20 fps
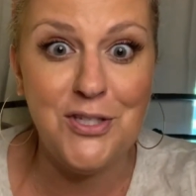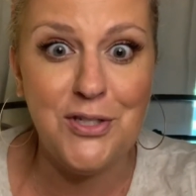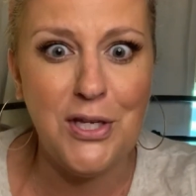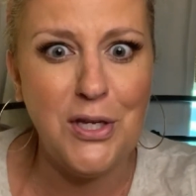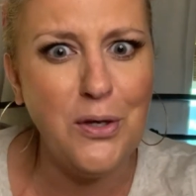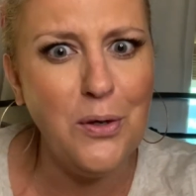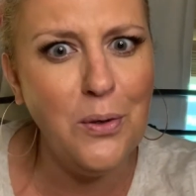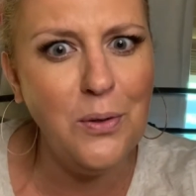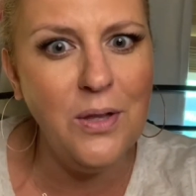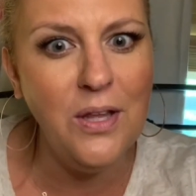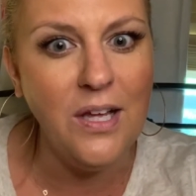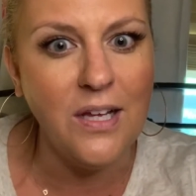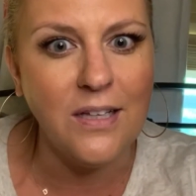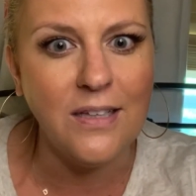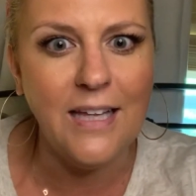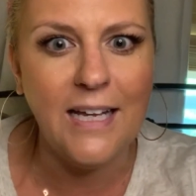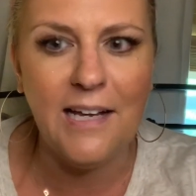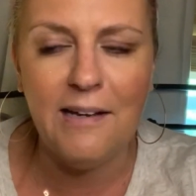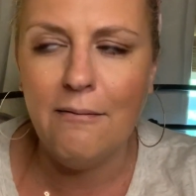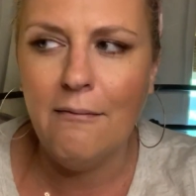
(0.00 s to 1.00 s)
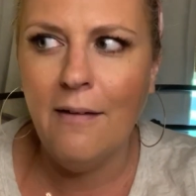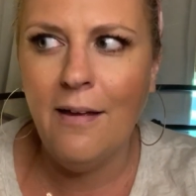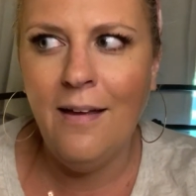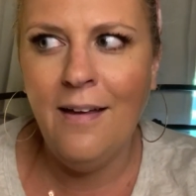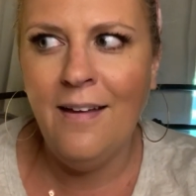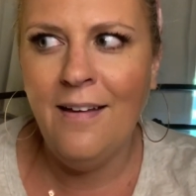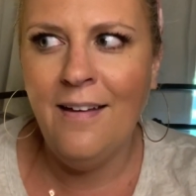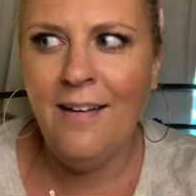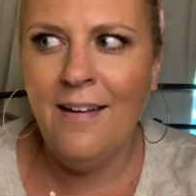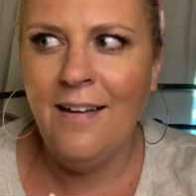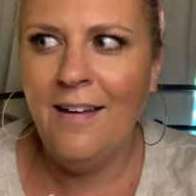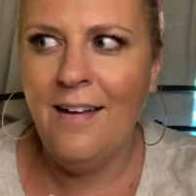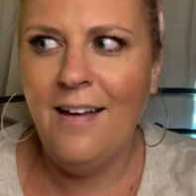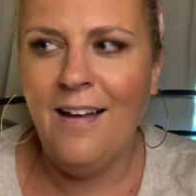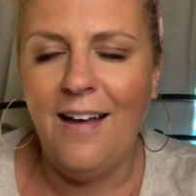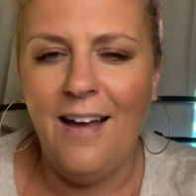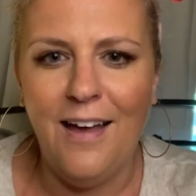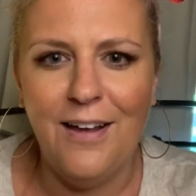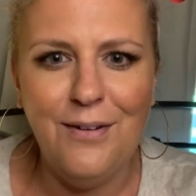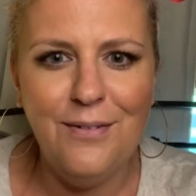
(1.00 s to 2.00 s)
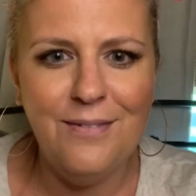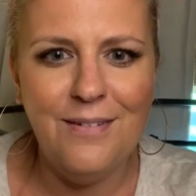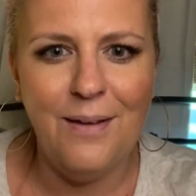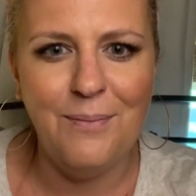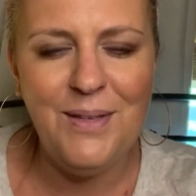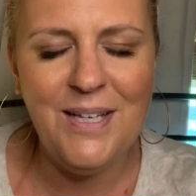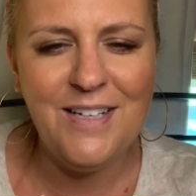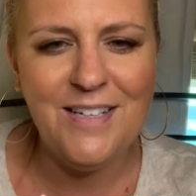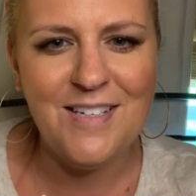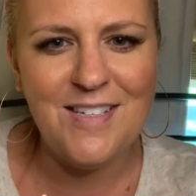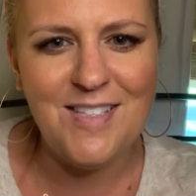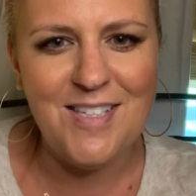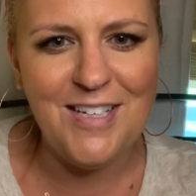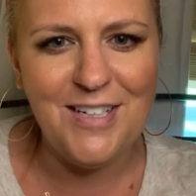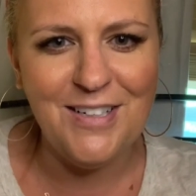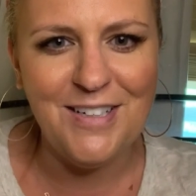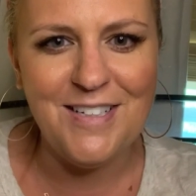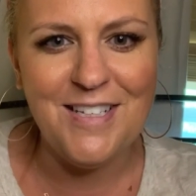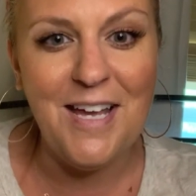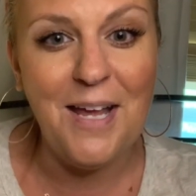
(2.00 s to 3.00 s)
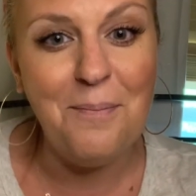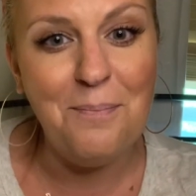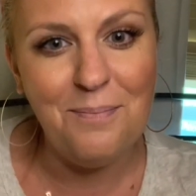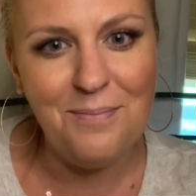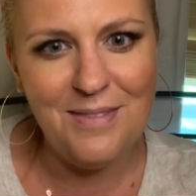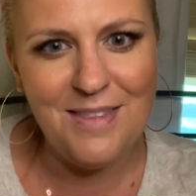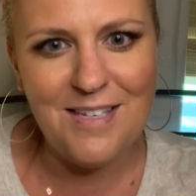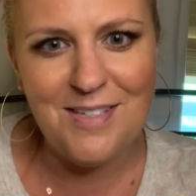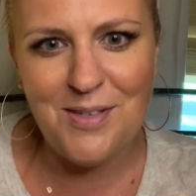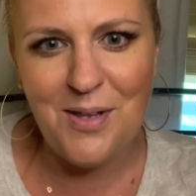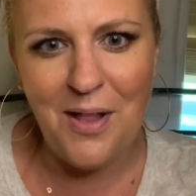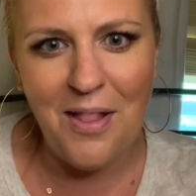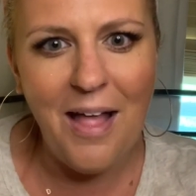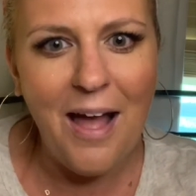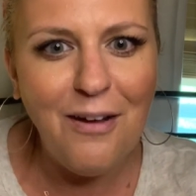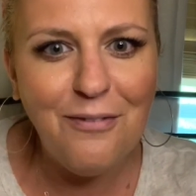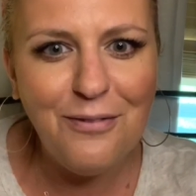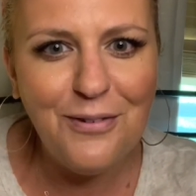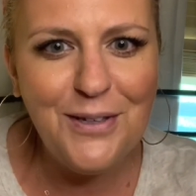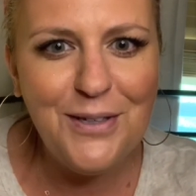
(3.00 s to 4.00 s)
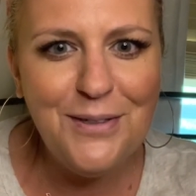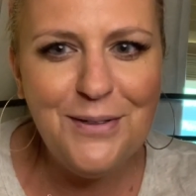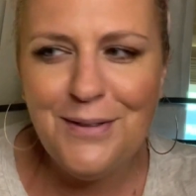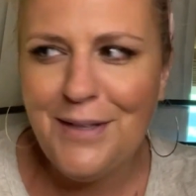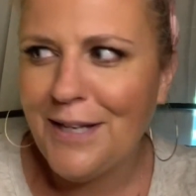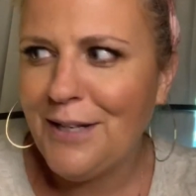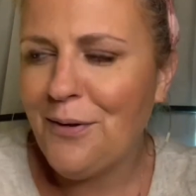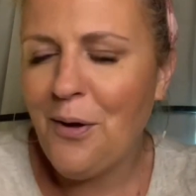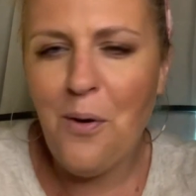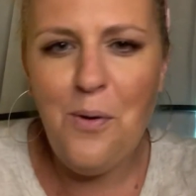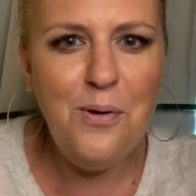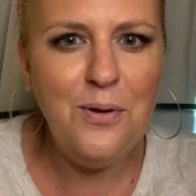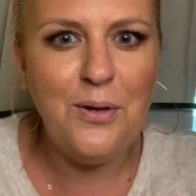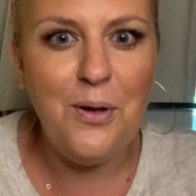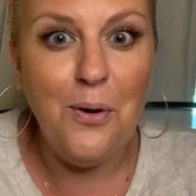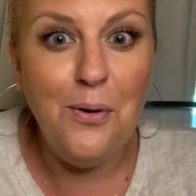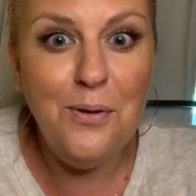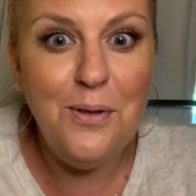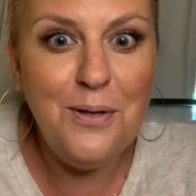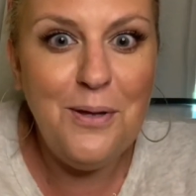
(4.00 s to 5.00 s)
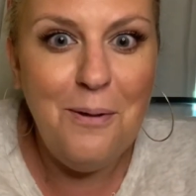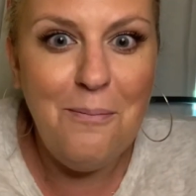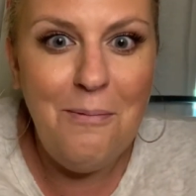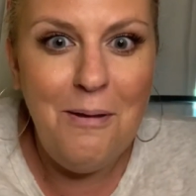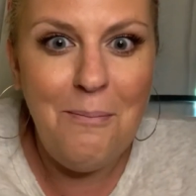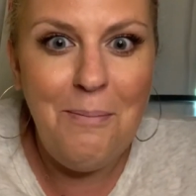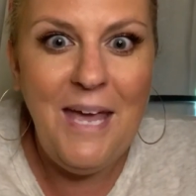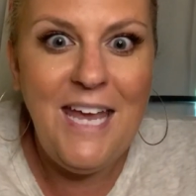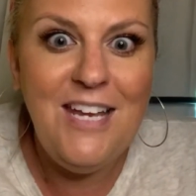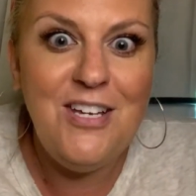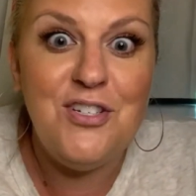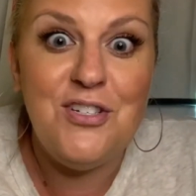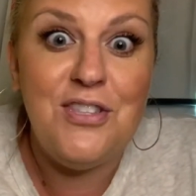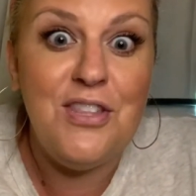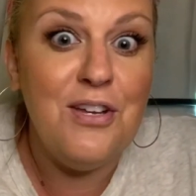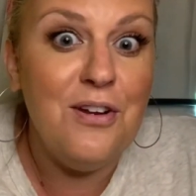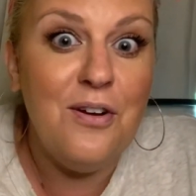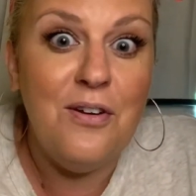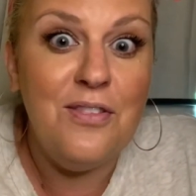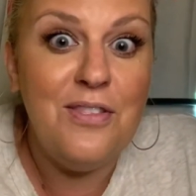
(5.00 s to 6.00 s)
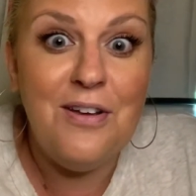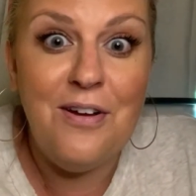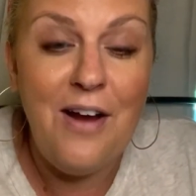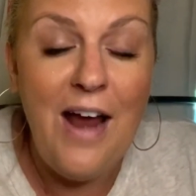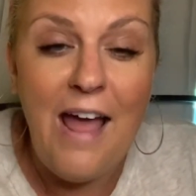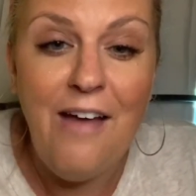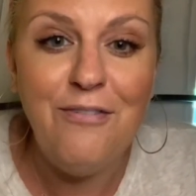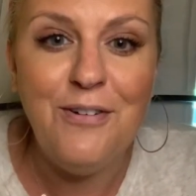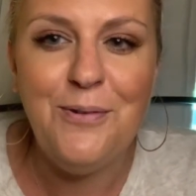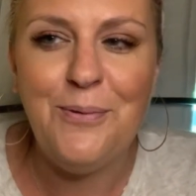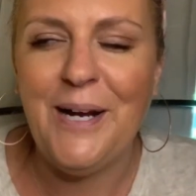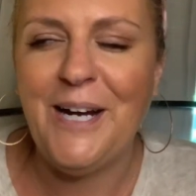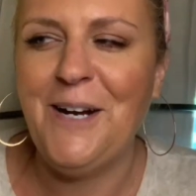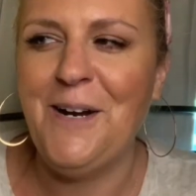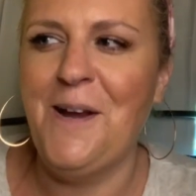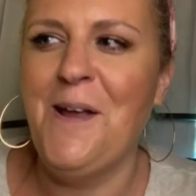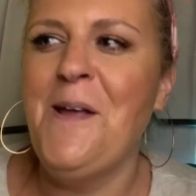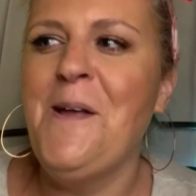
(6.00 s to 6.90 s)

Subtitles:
Like, go look. Like, I'm not going to sit here and type this all out for you. Like, go look on my page. They're everywhere.